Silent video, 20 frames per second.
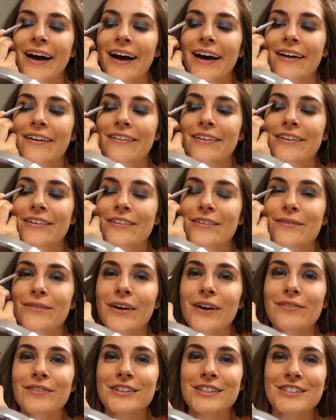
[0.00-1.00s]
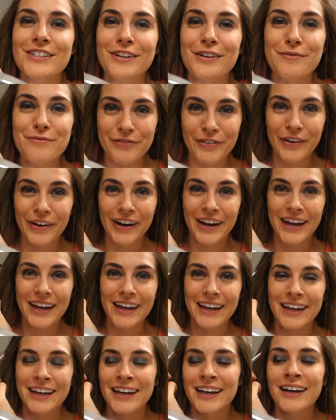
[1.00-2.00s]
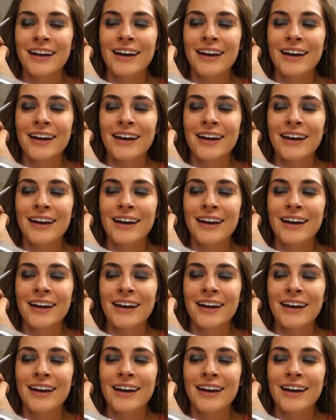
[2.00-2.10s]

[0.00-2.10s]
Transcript: I don't know the proper term for it.